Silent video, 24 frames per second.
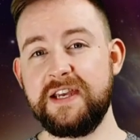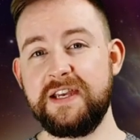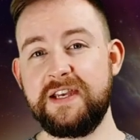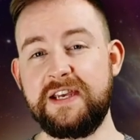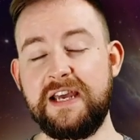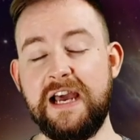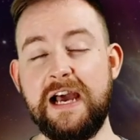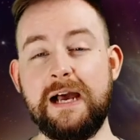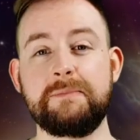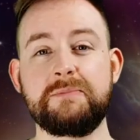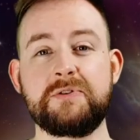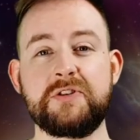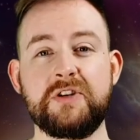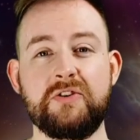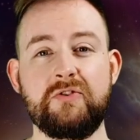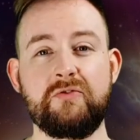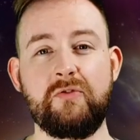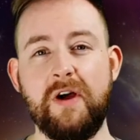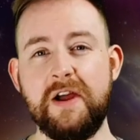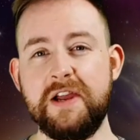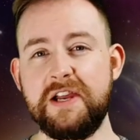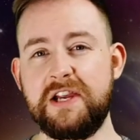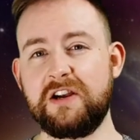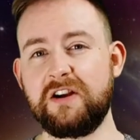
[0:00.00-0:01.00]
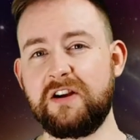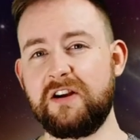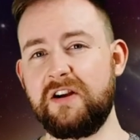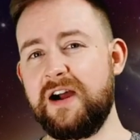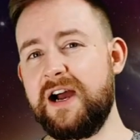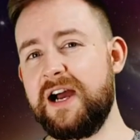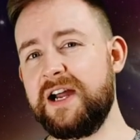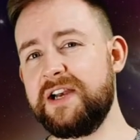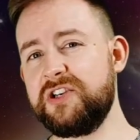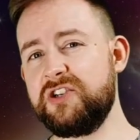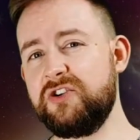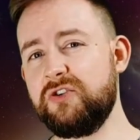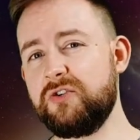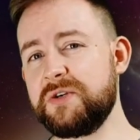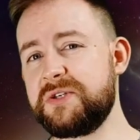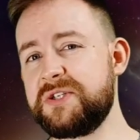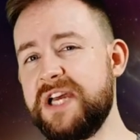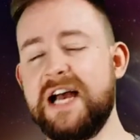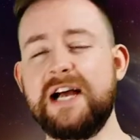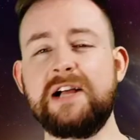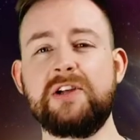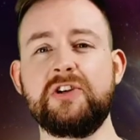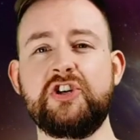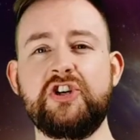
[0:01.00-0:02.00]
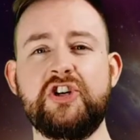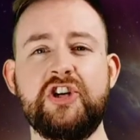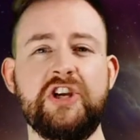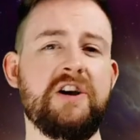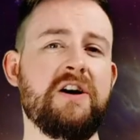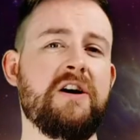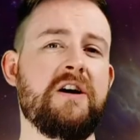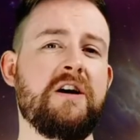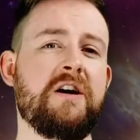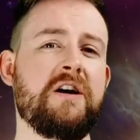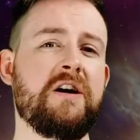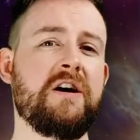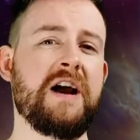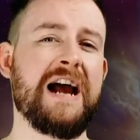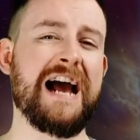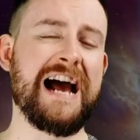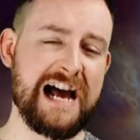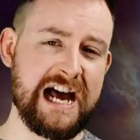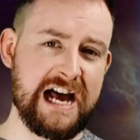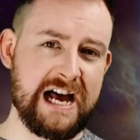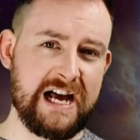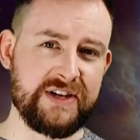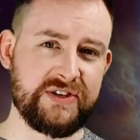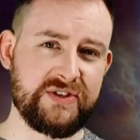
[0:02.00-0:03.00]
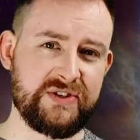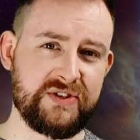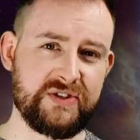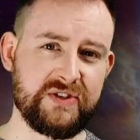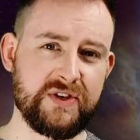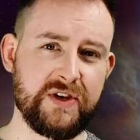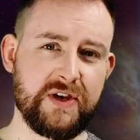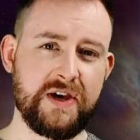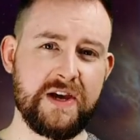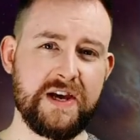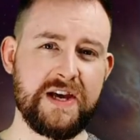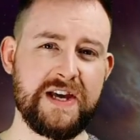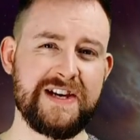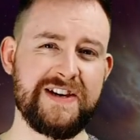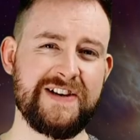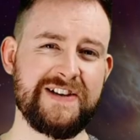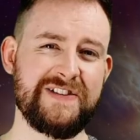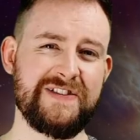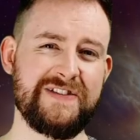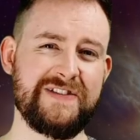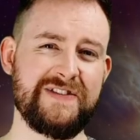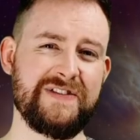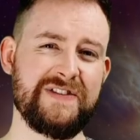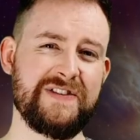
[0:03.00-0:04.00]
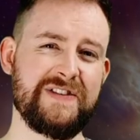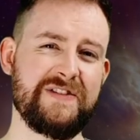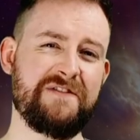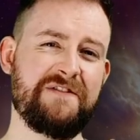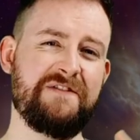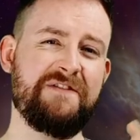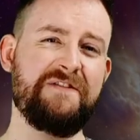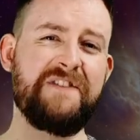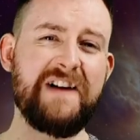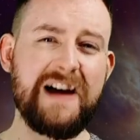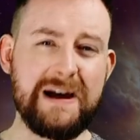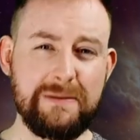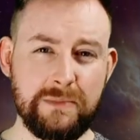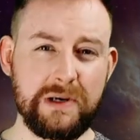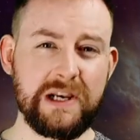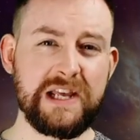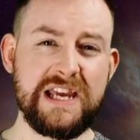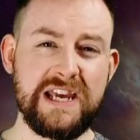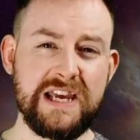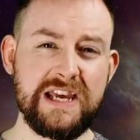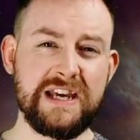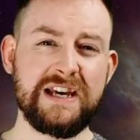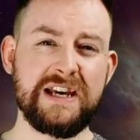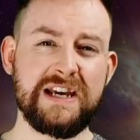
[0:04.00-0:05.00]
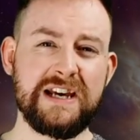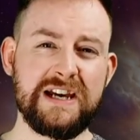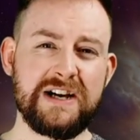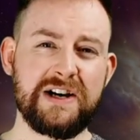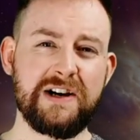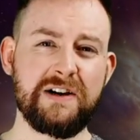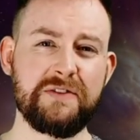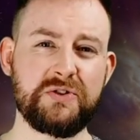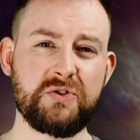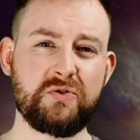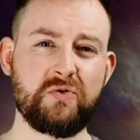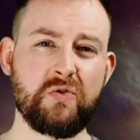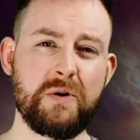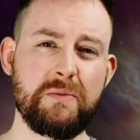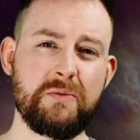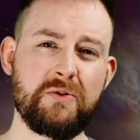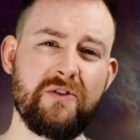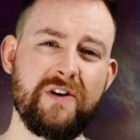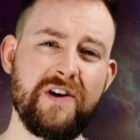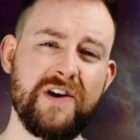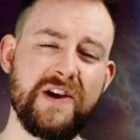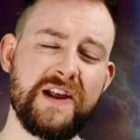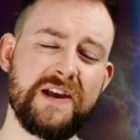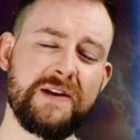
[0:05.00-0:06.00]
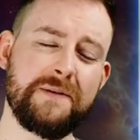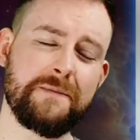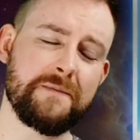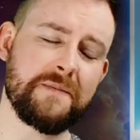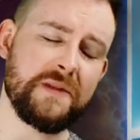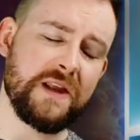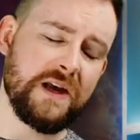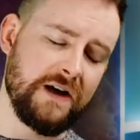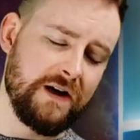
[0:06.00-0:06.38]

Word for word: Captain Riker and your Tal Shiar ass family of script writing.